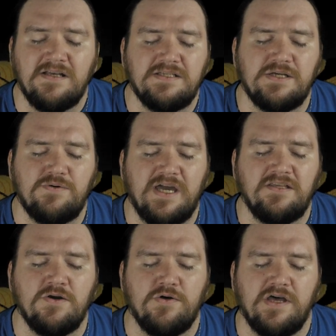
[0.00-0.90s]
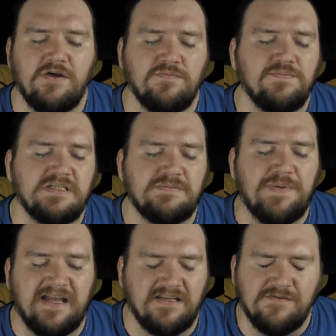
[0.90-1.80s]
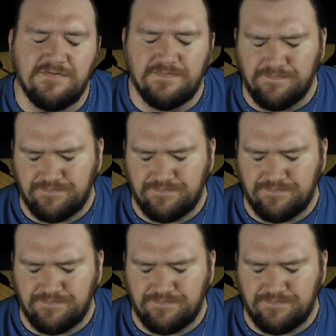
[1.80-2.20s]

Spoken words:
So in your own perspective,